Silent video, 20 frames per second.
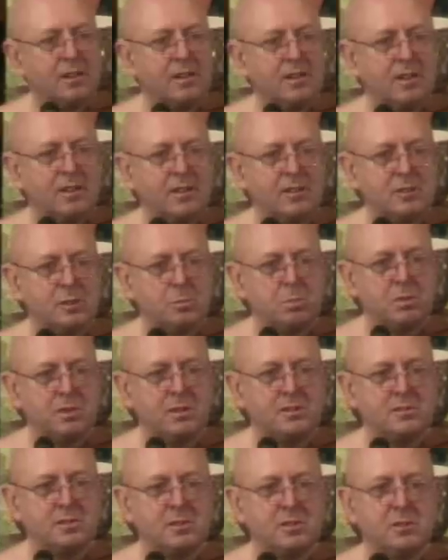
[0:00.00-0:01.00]
There's a
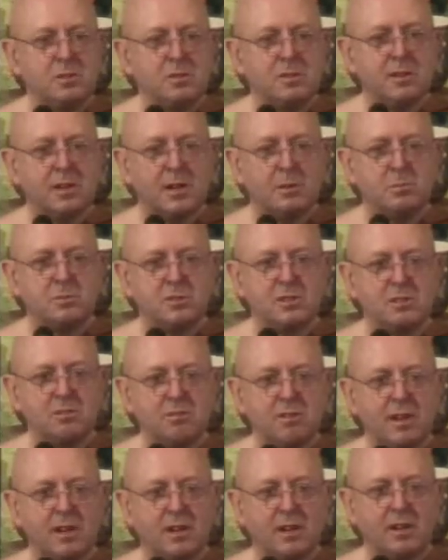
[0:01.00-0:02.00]
person who comes here
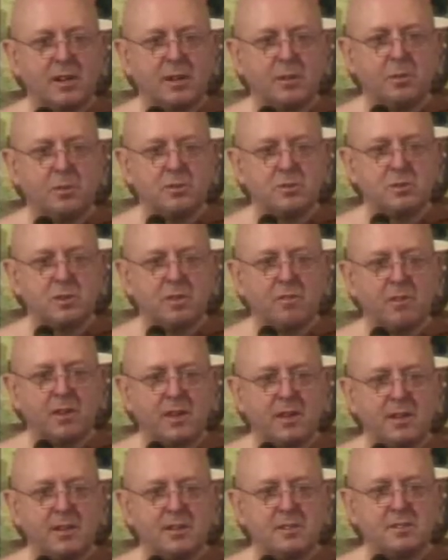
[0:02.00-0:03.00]
regularly, I'm not sure if they're
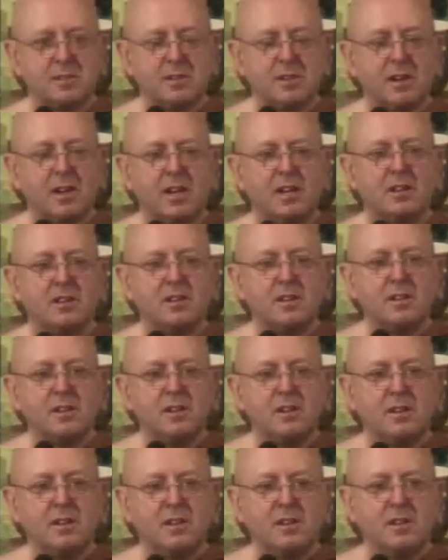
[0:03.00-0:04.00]
here tonight.
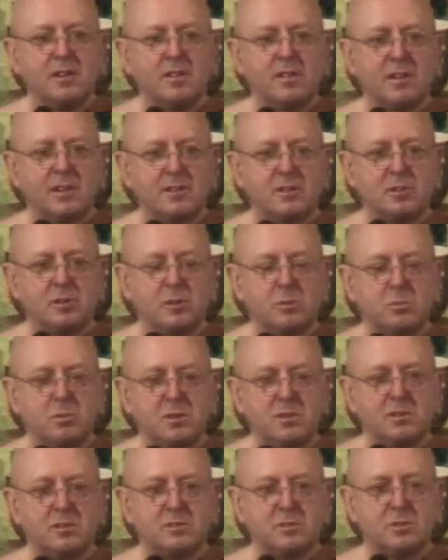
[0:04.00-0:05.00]
They told me
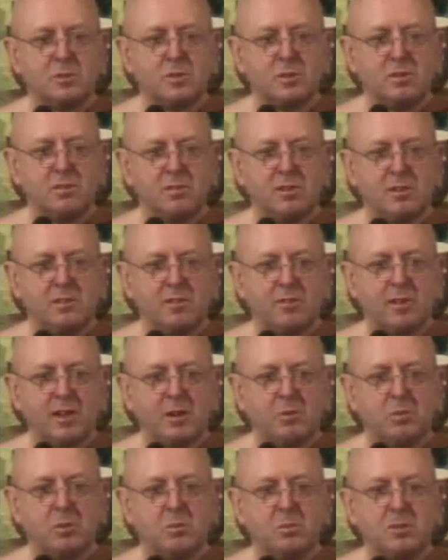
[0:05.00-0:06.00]
the story of they
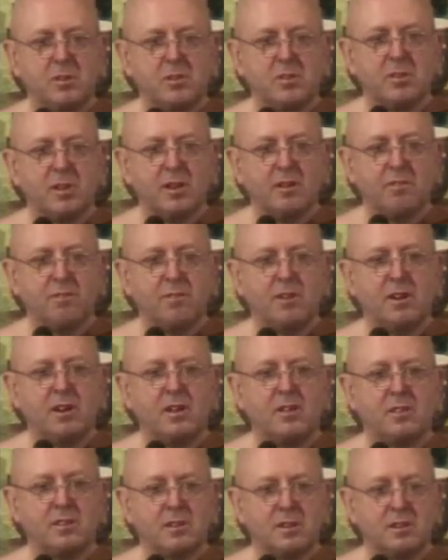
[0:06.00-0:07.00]
were with their
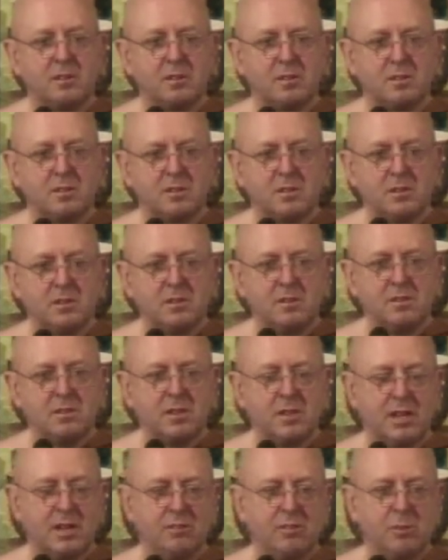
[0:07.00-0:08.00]
father
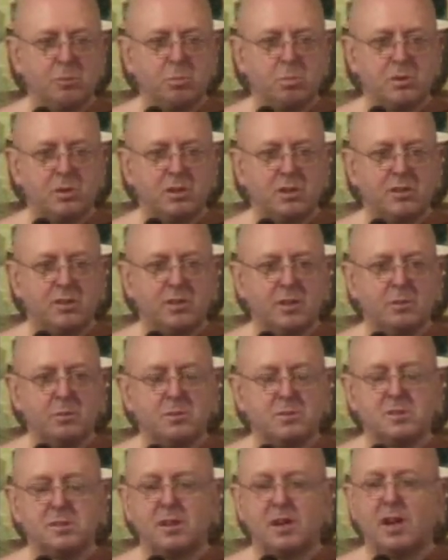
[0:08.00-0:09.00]
here in Perth. He
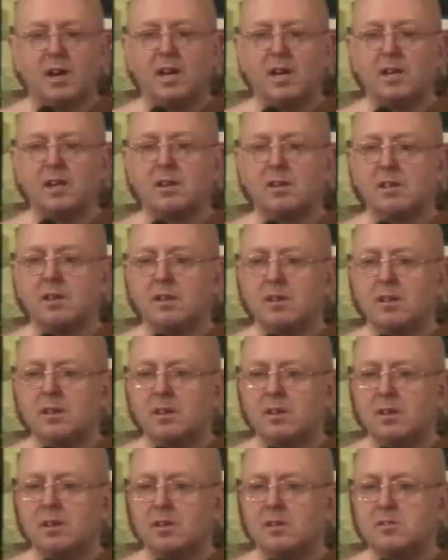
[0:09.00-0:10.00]
was dying,
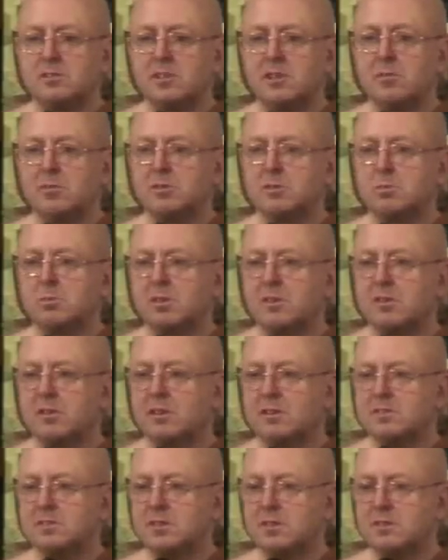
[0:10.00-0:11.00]
and she was with
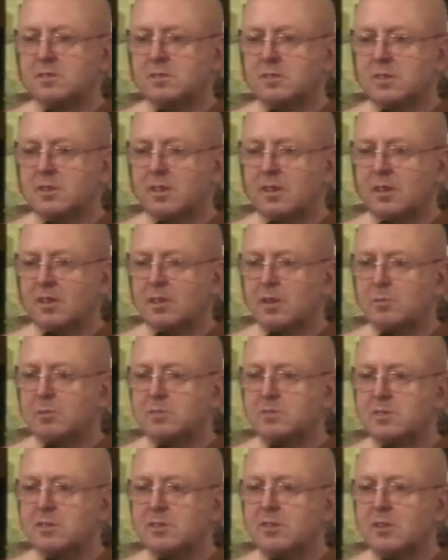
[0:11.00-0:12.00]
her sister. They were
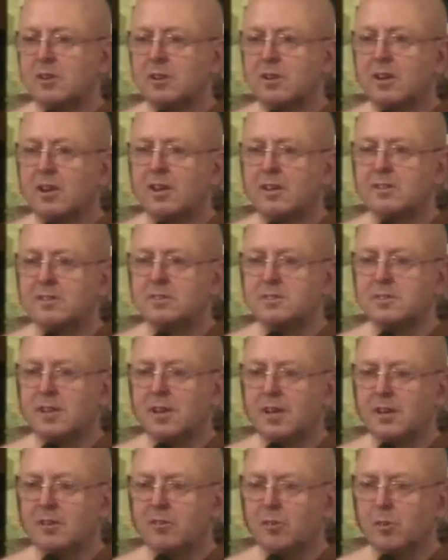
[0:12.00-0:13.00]
sitting on either
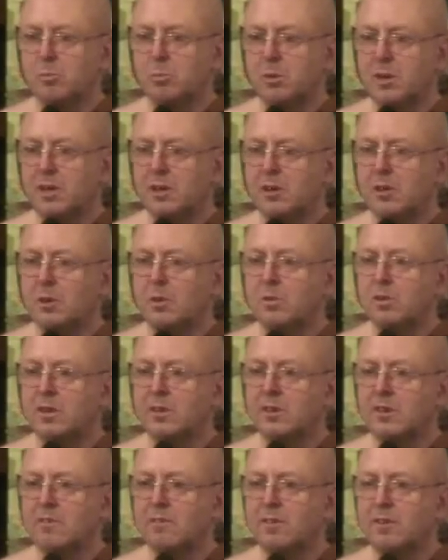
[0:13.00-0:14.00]
side of the bed, holding
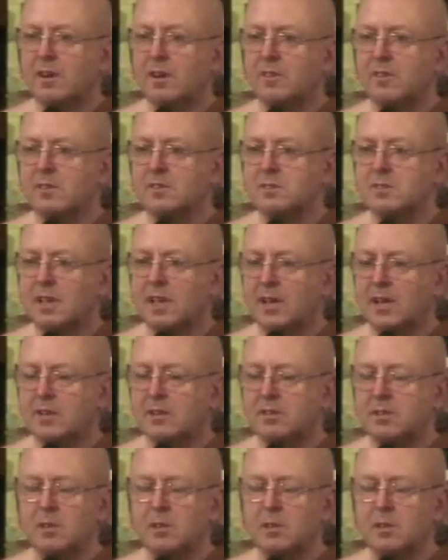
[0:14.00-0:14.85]
their father's hand.